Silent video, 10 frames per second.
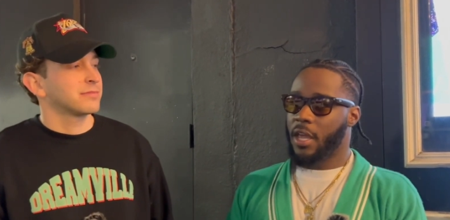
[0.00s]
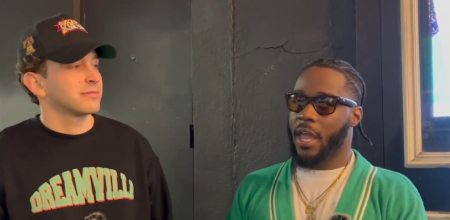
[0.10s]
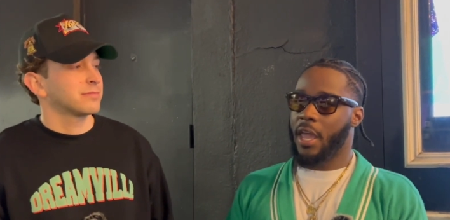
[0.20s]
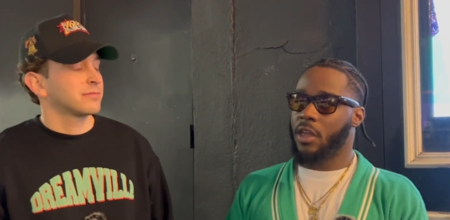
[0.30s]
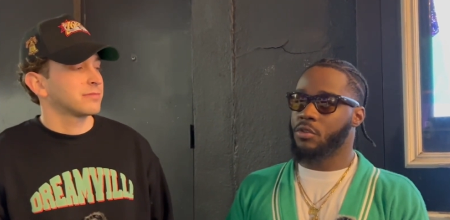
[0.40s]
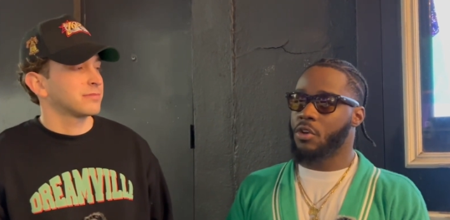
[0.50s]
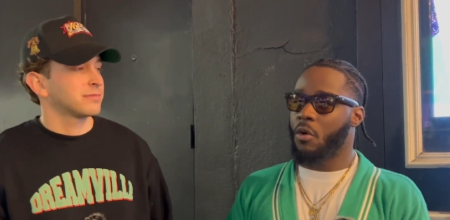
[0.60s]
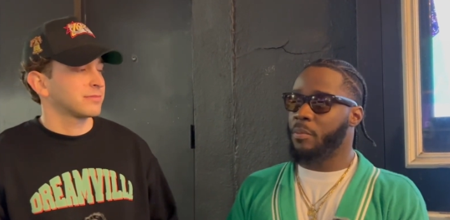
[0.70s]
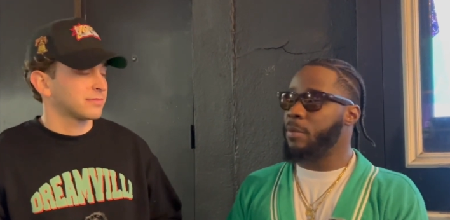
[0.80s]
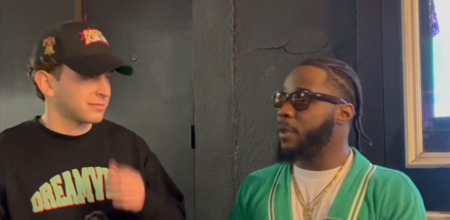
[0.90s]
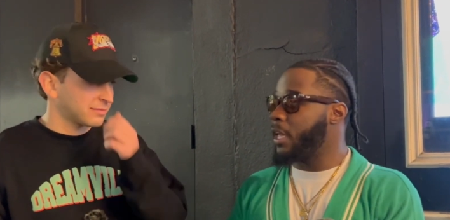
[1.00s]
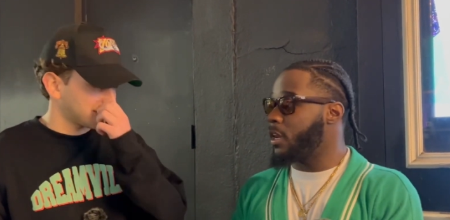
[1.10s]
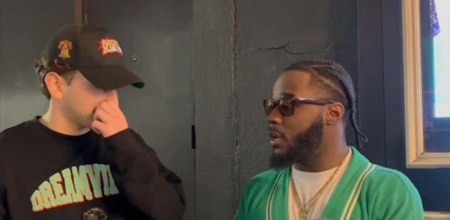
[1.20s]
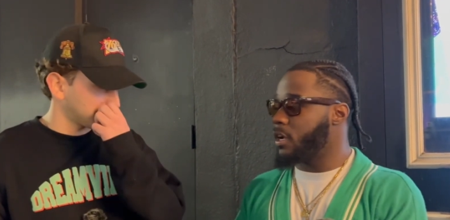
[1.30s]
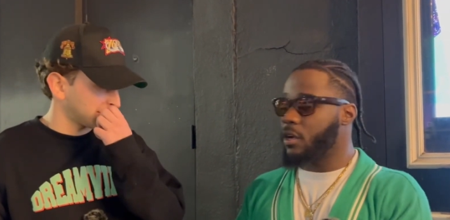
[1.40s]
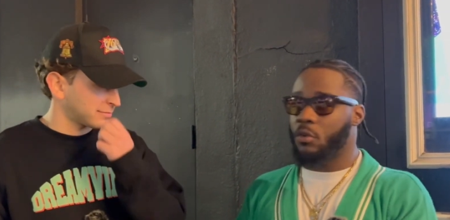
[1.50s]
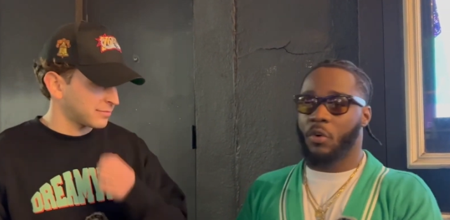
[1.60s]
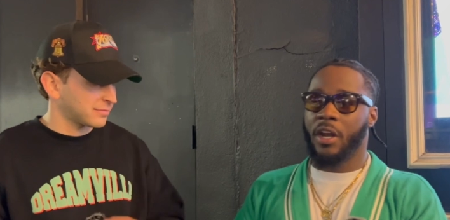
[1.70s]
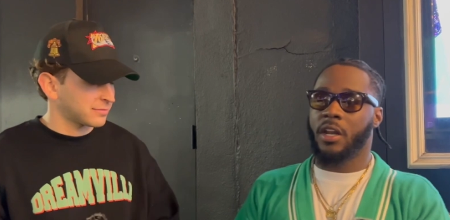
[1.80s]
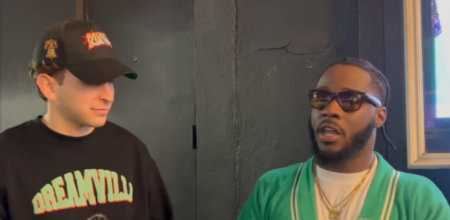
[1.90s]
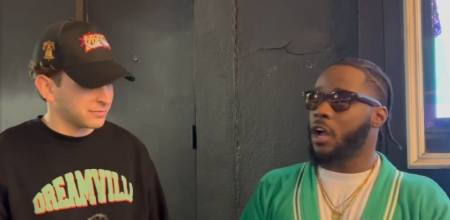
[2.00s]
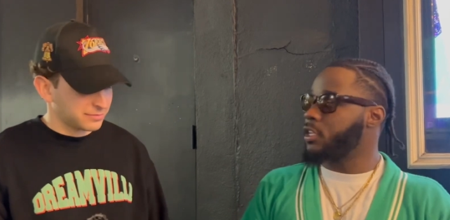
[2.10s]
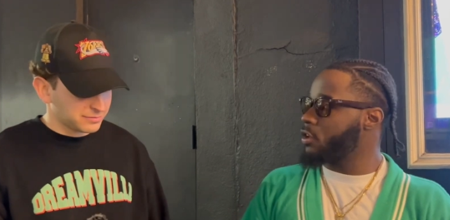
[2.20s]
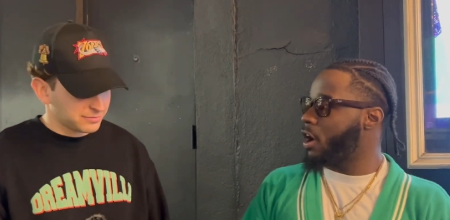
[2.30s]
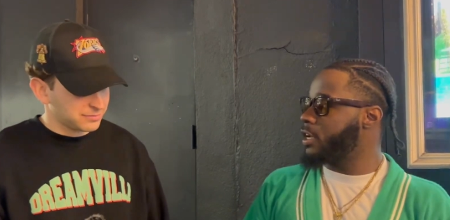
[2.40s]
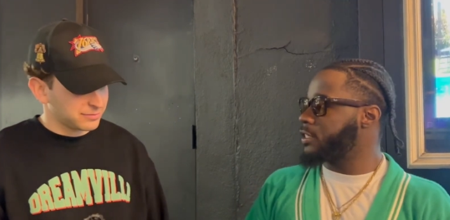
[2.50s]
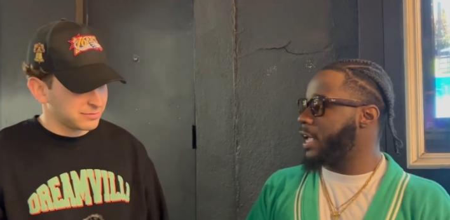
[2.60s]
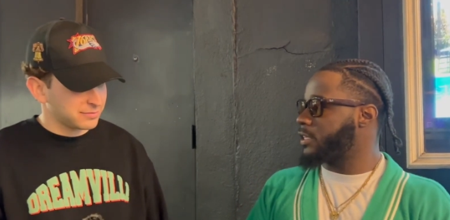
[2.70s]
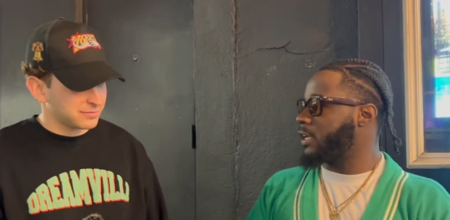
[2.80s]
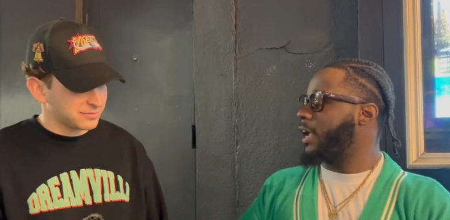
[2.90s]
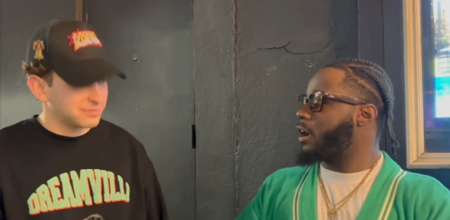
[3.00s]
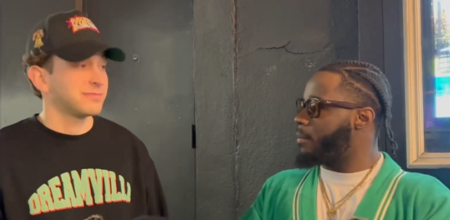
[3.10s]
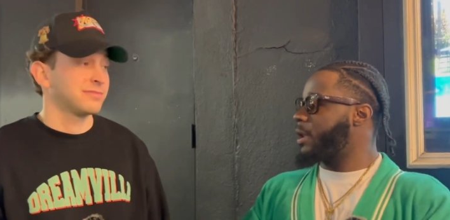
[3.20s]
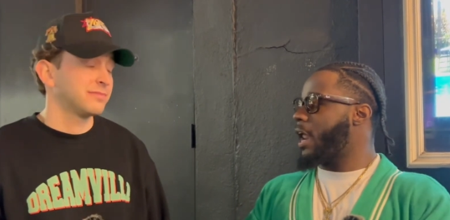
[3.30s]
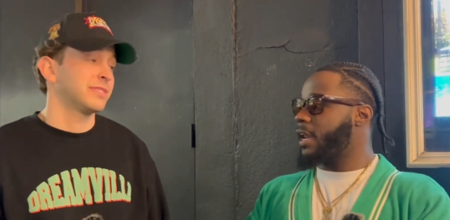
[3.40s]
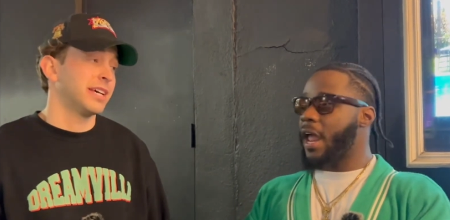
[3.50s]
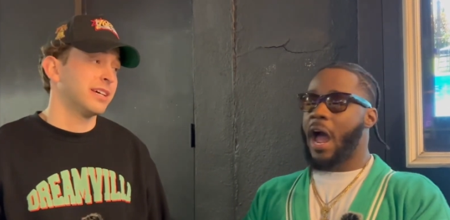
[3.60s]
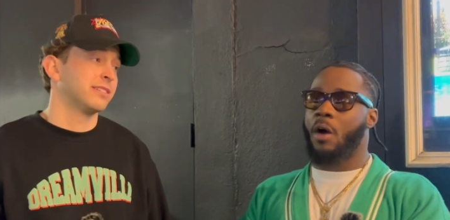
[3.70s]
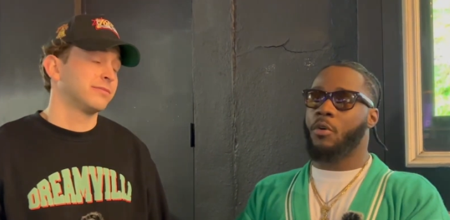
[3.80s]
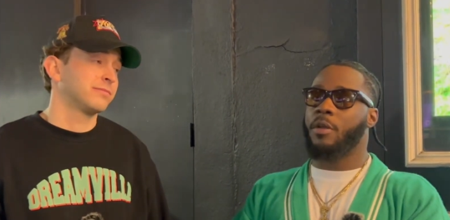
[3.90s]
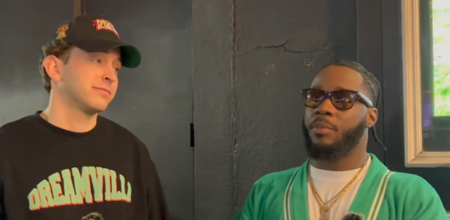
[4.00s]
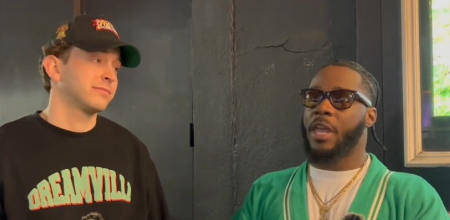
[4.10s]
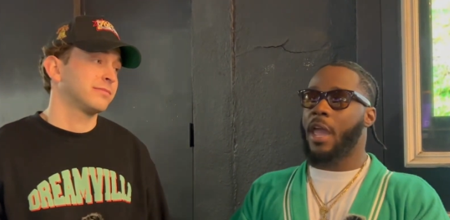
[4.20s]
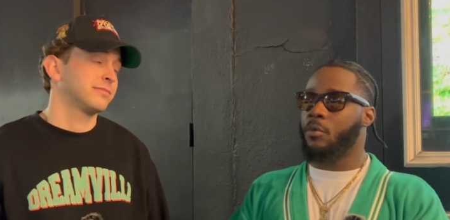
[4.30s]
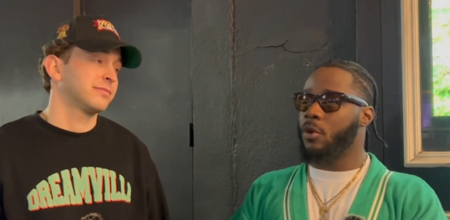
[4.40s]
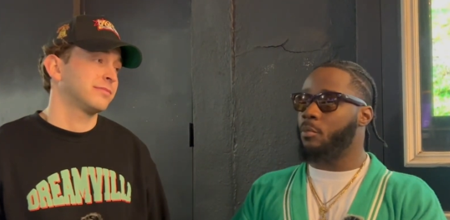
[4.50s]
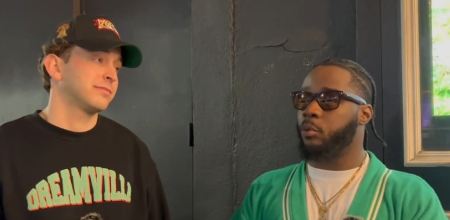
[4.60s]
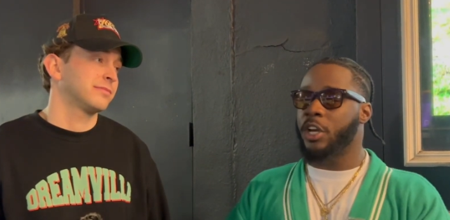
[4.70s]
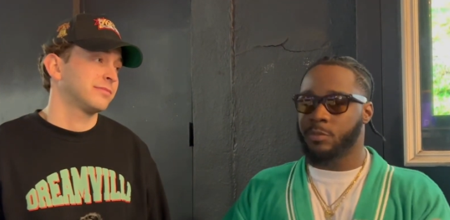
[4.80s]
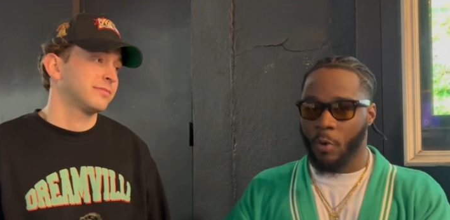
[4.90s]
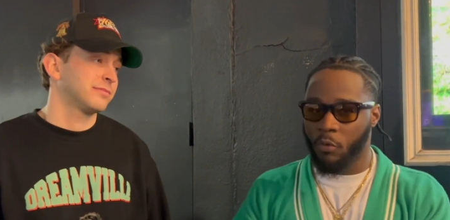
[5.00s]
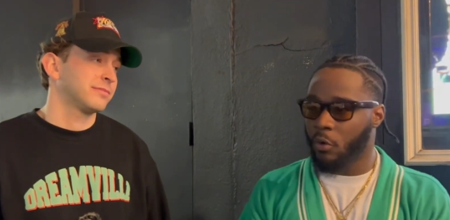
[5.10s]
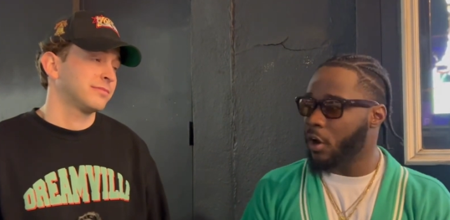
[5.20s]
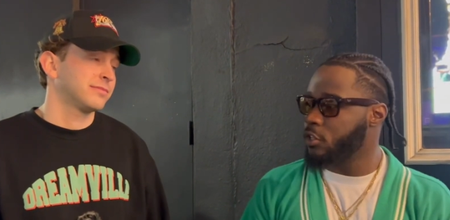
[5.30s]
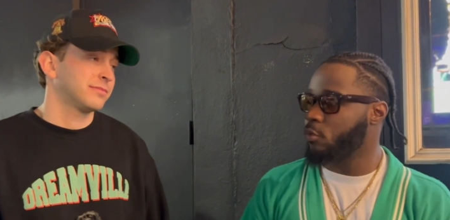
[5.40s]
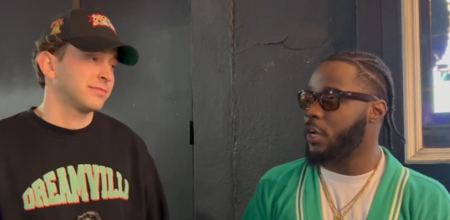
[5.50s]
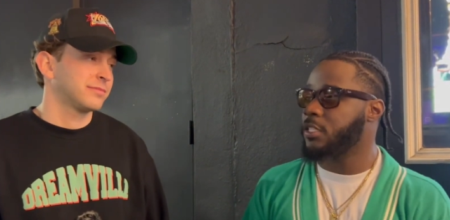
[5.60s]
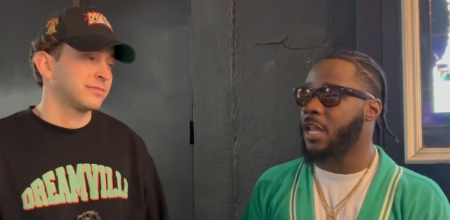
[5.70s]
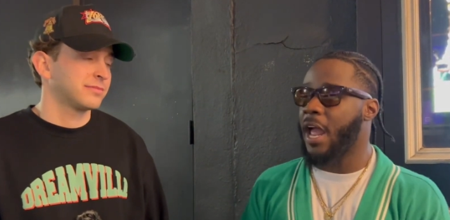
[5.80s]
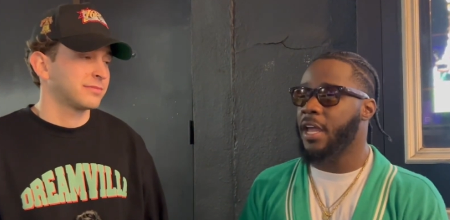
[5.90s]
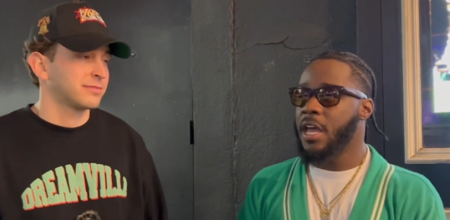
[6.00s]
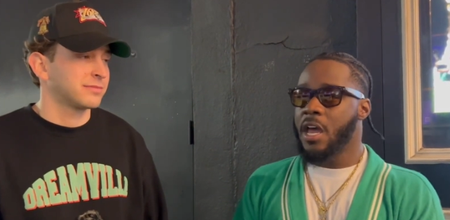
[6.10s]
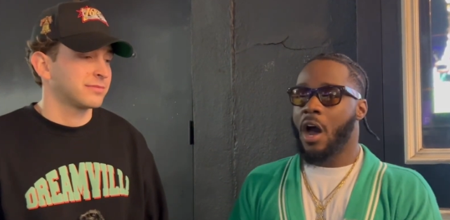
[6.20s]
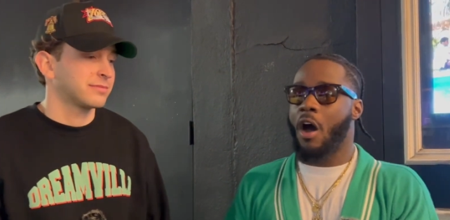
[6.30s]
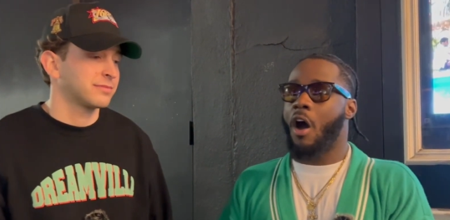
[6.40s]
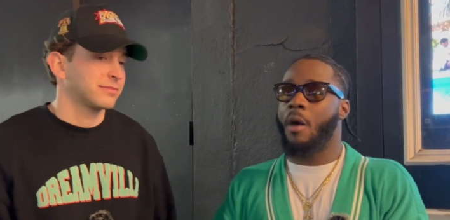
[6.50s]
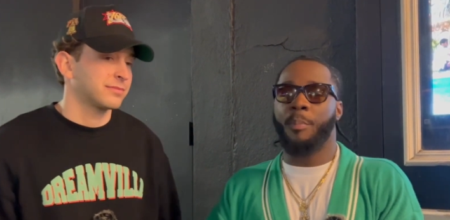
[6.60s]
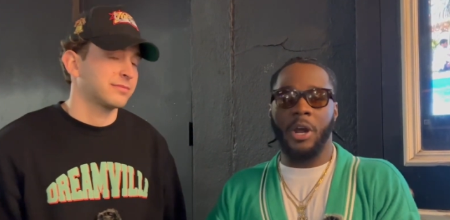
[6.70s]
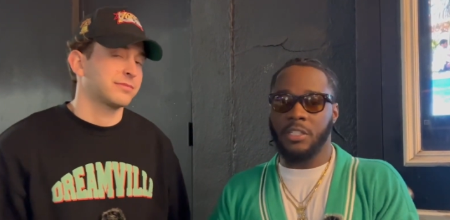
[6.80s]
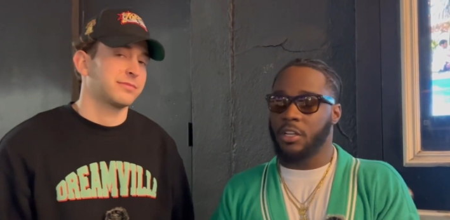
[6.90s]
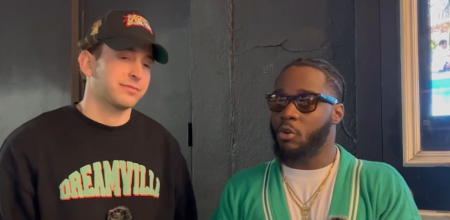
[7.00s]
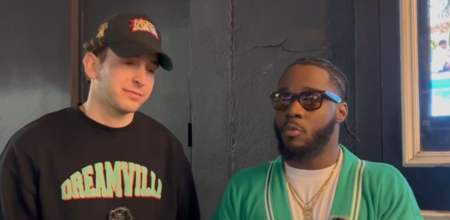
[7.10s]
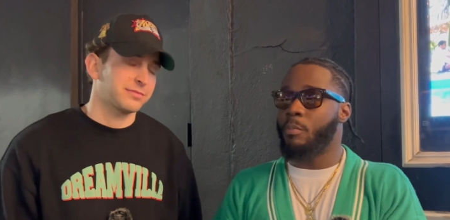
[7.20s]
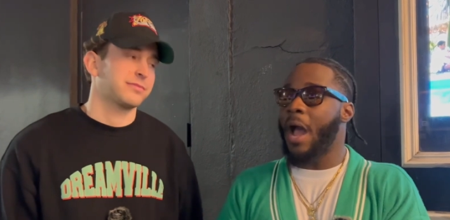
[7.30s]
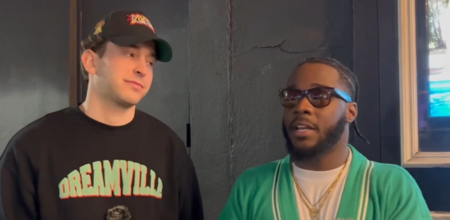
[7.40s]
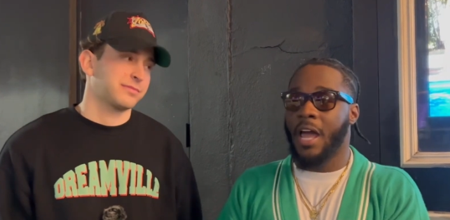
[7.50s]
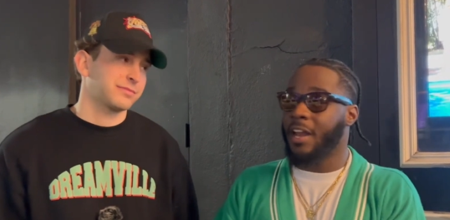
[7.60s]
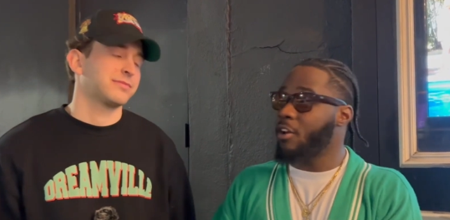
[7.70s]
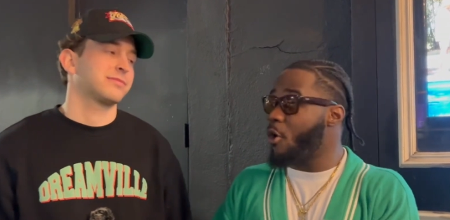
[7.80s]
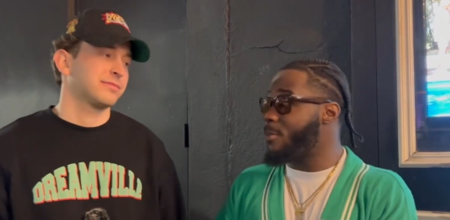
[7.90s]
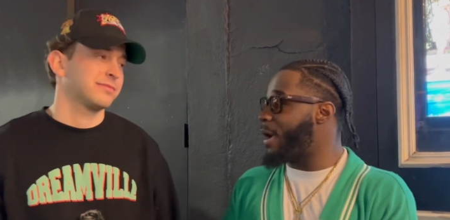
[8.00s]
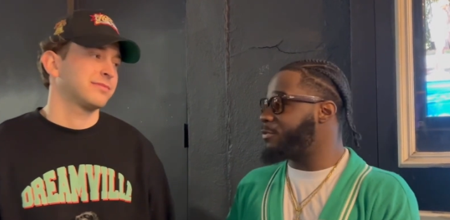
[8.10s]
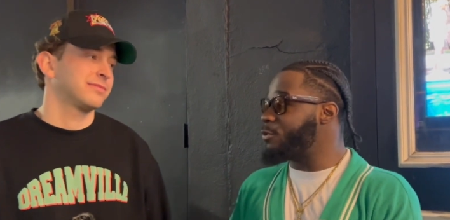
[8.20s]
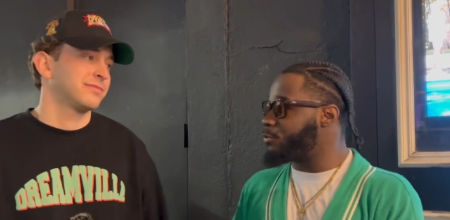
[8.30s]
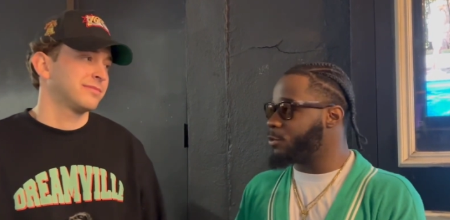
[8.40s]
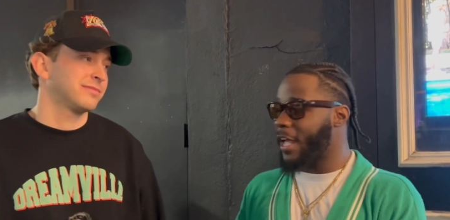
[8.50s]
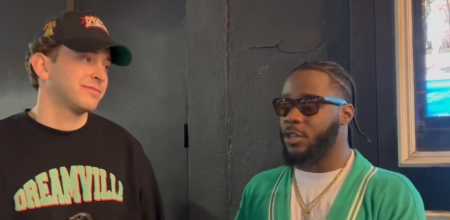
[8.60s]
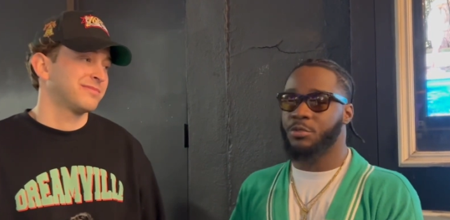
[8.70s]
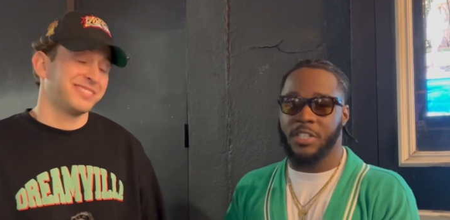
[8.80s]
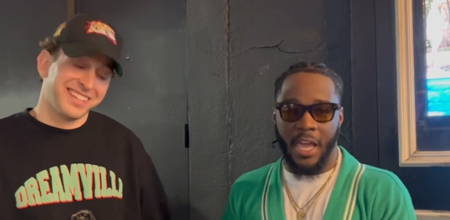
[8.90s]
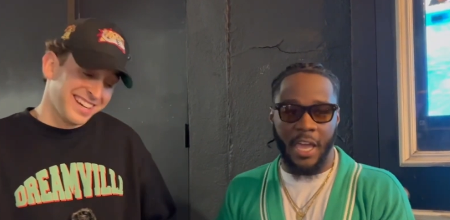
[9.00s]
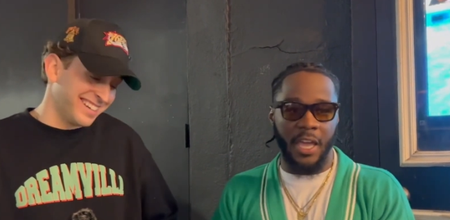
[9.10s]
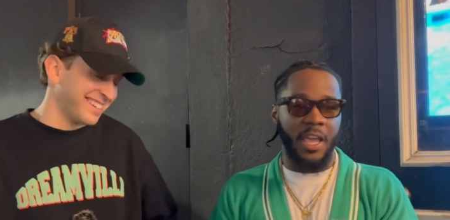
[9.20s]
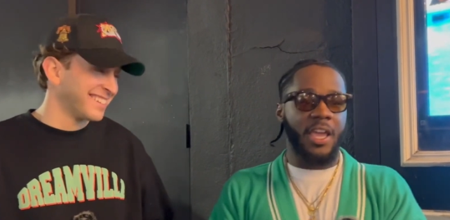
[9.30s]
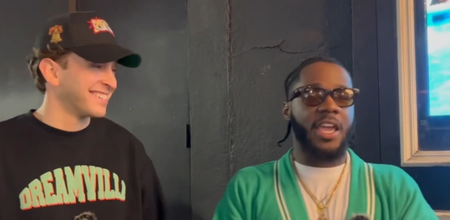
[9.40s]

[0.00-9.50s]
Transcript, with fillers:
Speaker 1: and, you know, me being uh, one of the youngest artists that's like coming out of that, I want to be able to bridge both worlds where it's like a, a person who might not know about fufu, like you said,